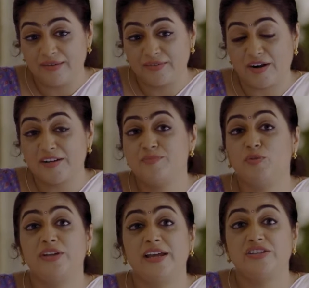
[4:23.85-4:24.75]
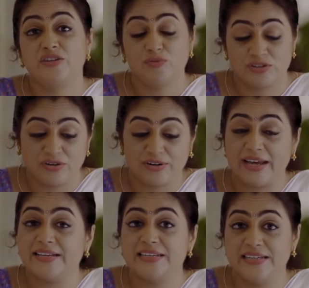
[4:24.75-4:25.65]
transportation was not
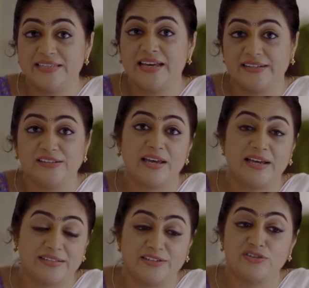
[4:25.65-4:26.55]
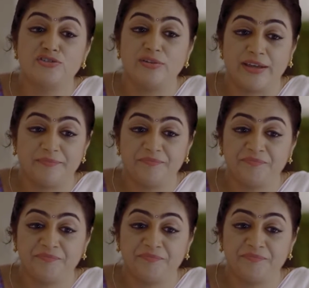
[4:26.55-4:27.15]
as easy as it is today.